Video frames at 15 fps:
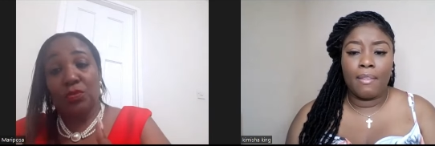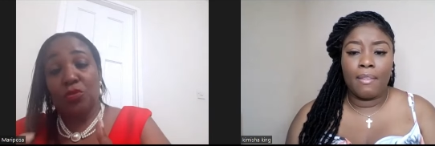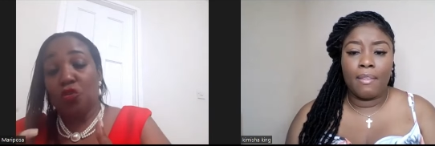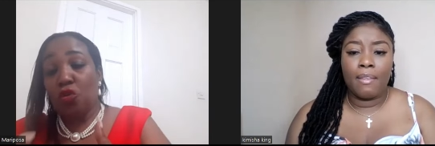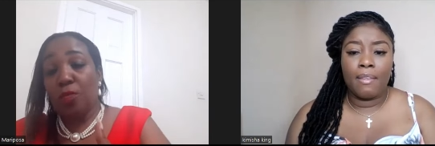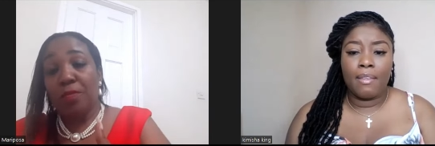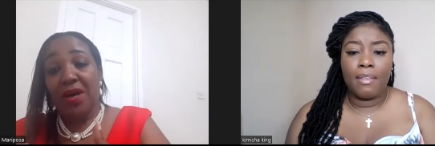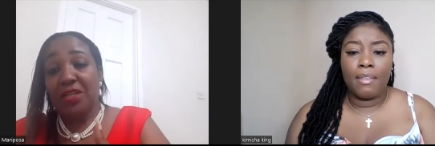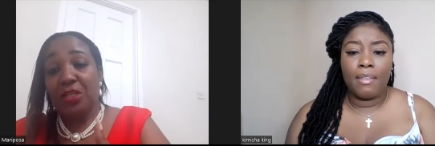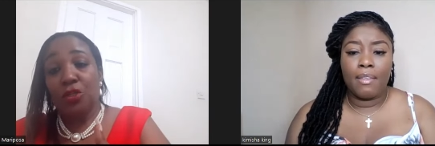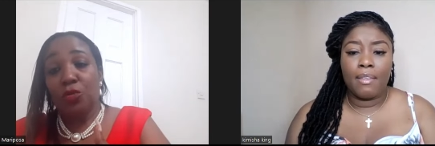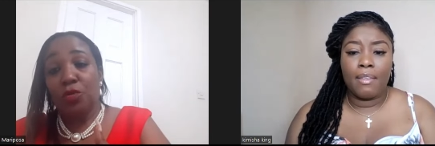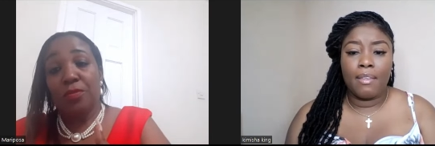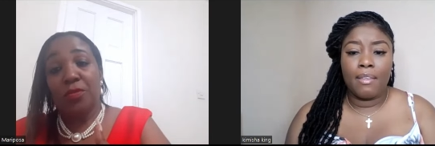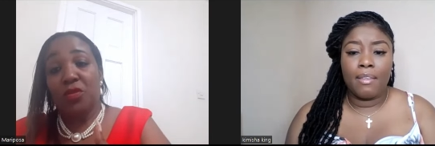Speaker 1: Nobody
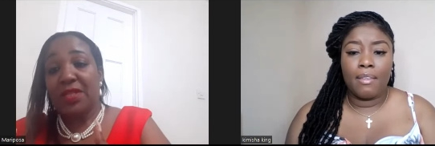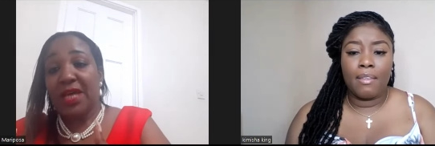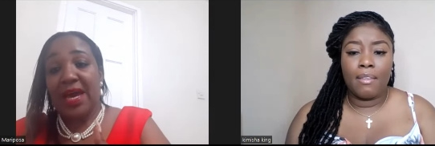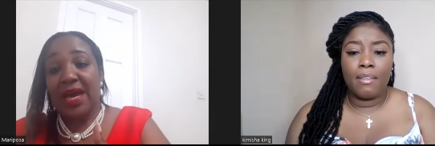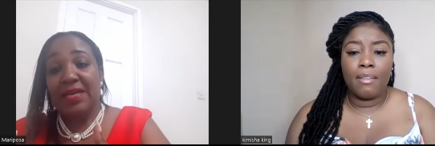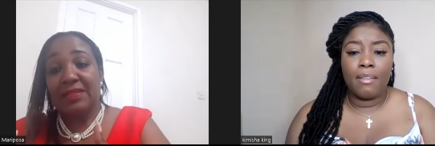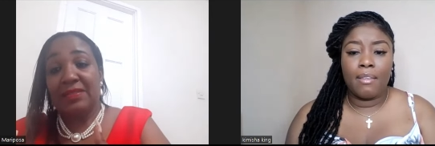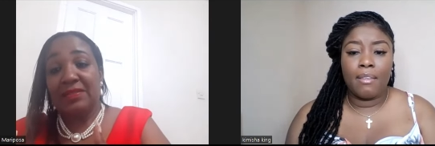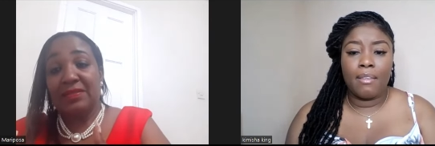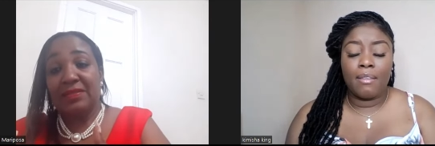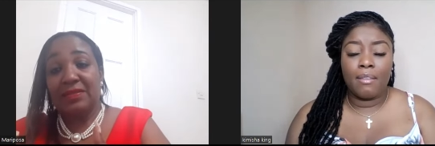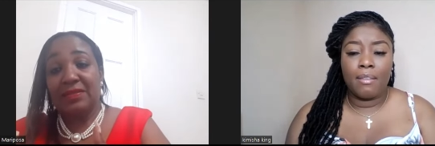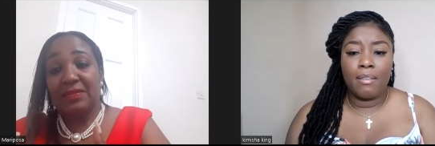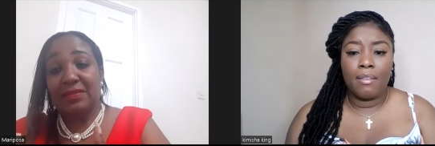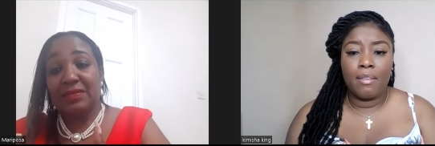knew about that.
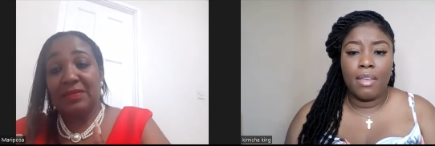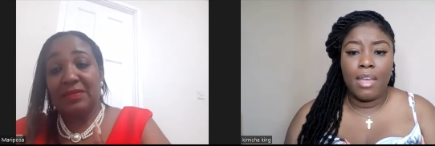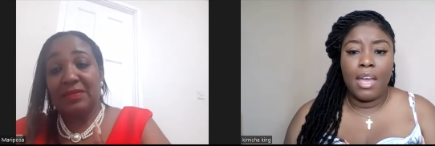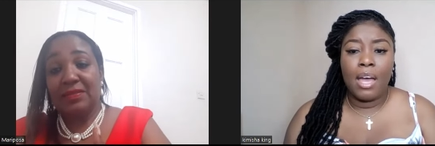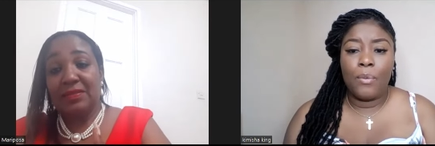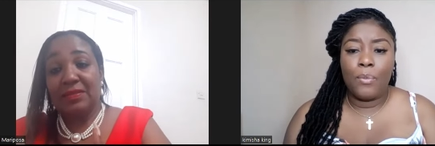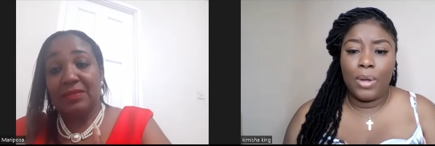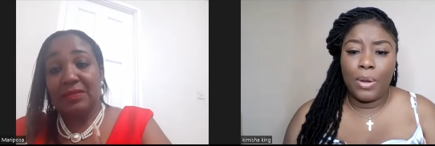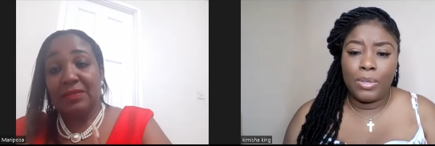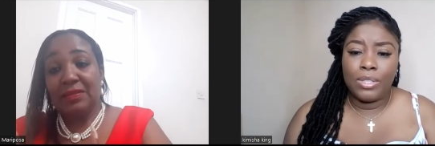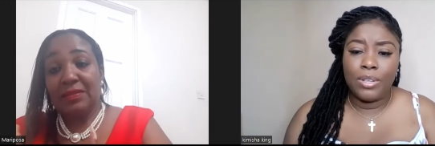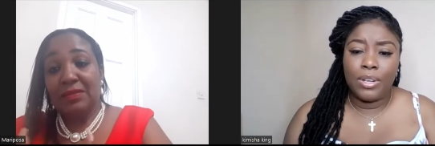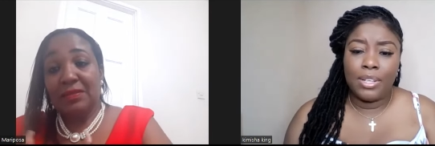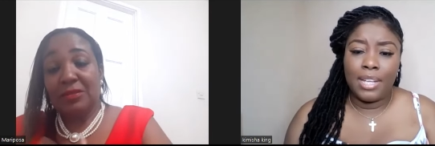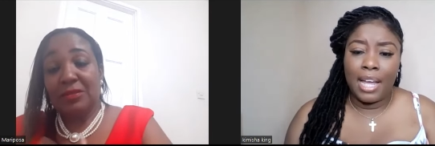And where
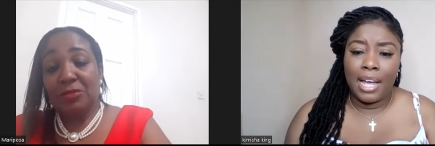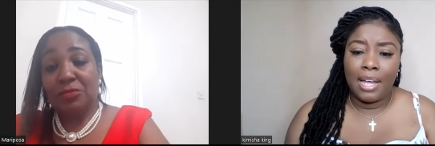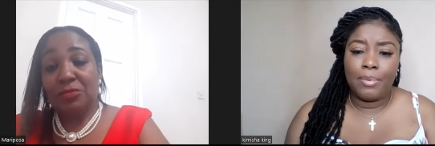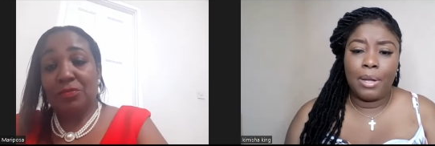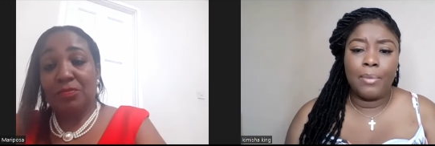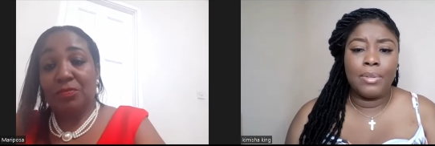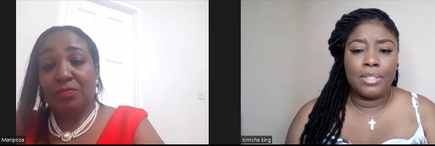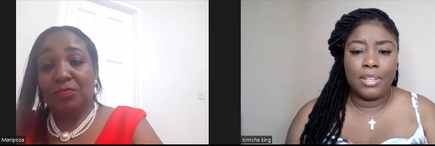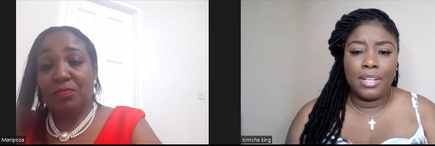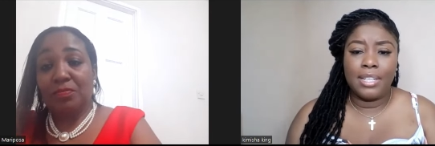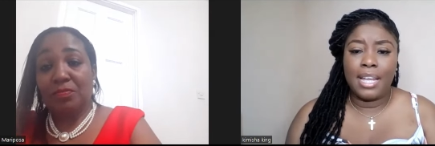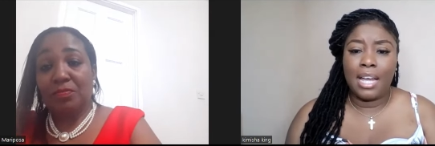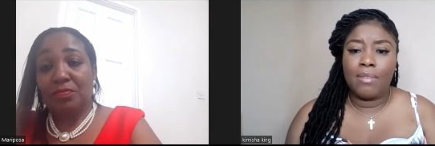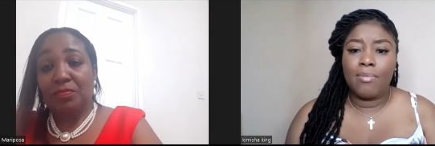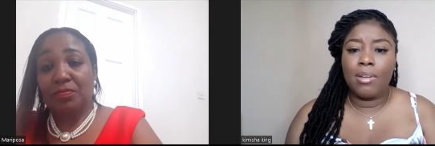was
Speaker 2: your dad? Where was
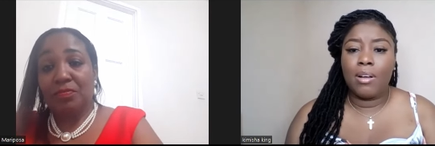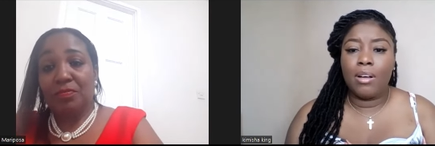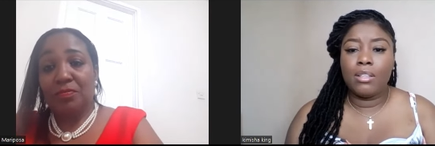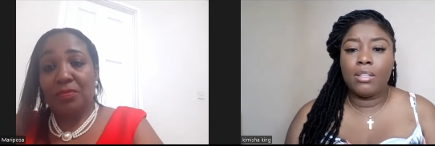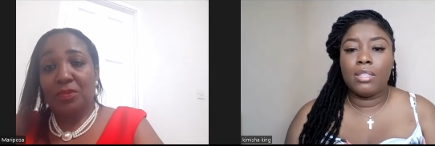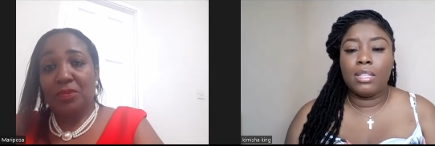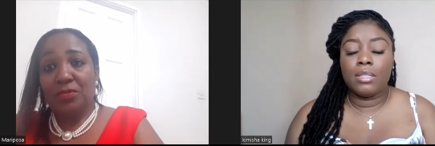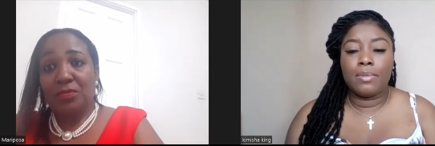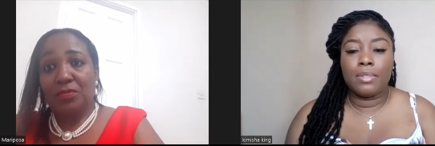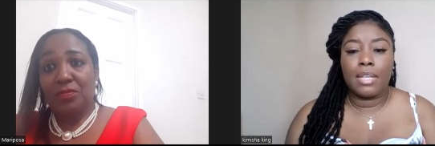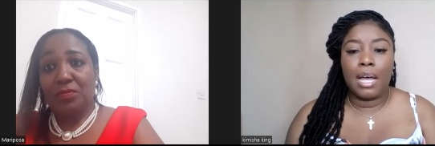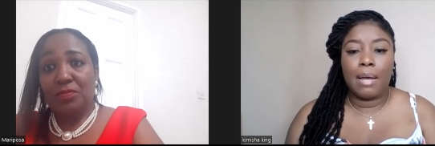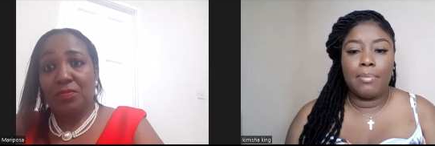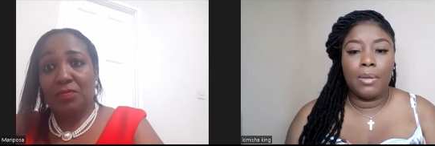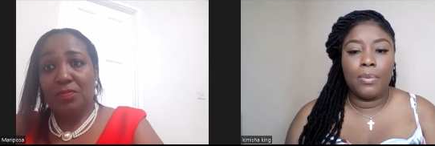your dad when all of this
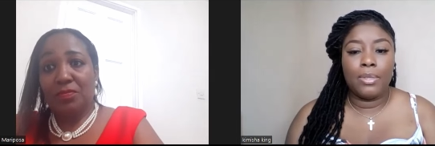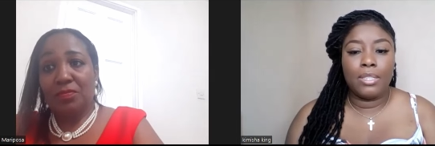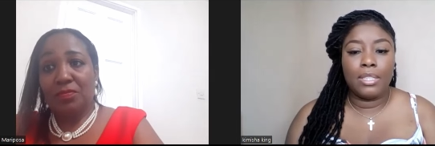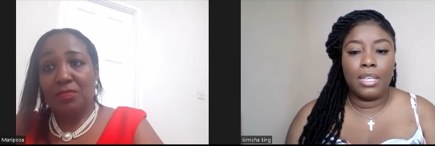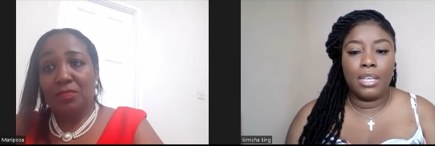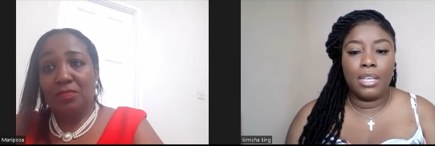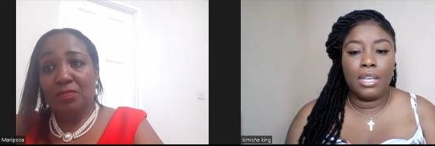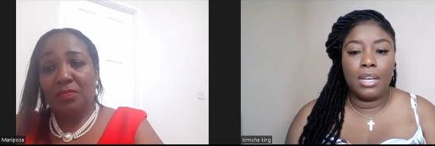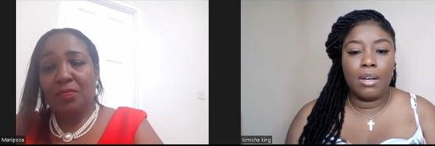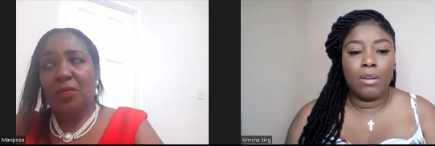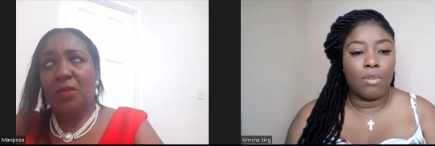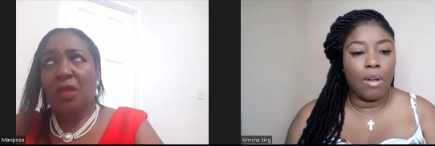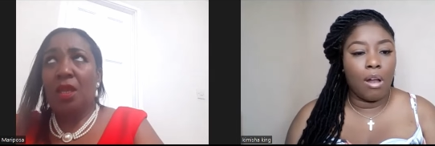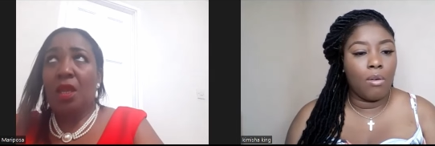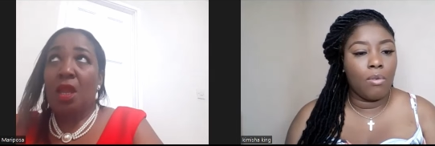was happening? Was he
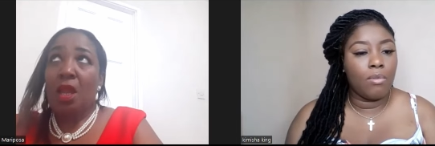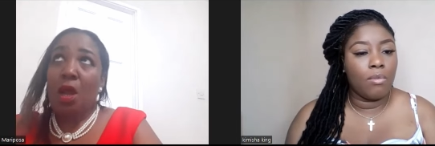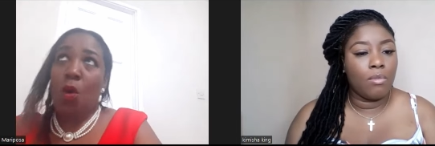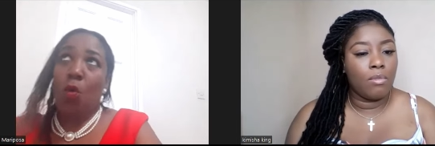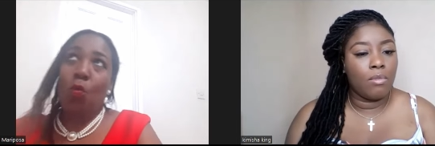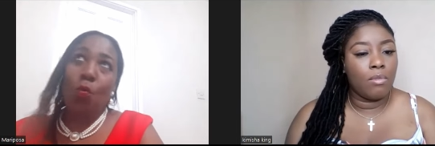around?